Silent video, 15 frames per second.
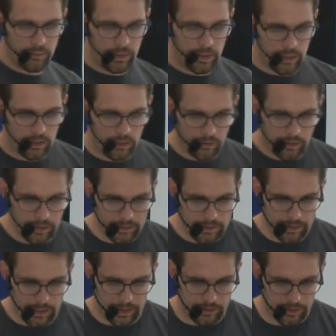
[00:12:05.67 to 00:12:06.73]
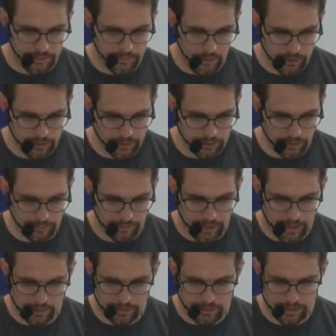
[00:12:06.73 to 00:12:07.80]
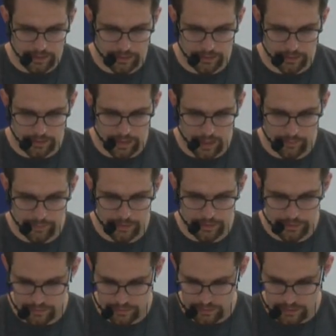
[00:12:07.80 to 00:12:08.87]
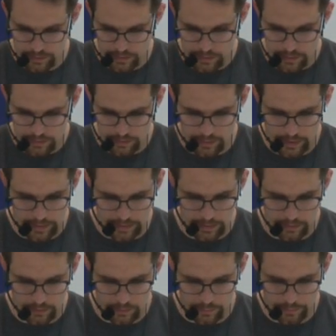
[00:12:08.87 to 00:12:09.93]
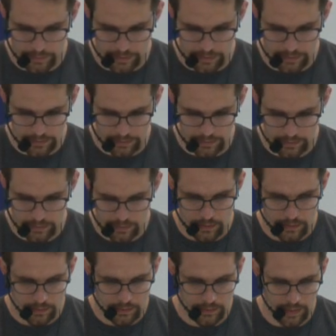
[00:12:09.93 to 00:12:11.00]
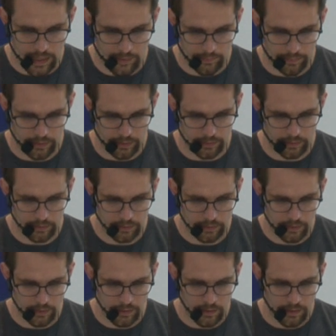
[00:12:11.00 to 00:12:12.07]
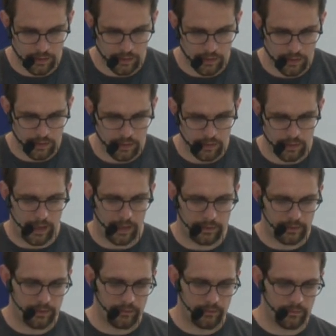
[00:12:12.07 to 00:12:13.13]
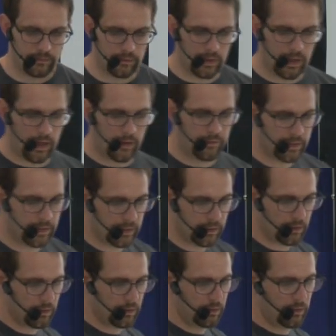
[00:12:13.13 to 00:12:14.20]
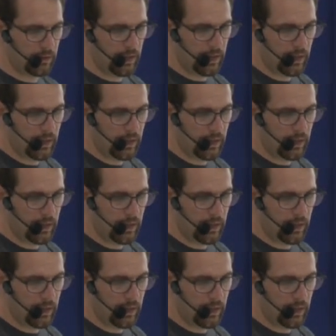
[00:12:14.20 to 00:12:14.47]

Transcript: we can look inside this function of how this actually happens. So I can go print sample at every single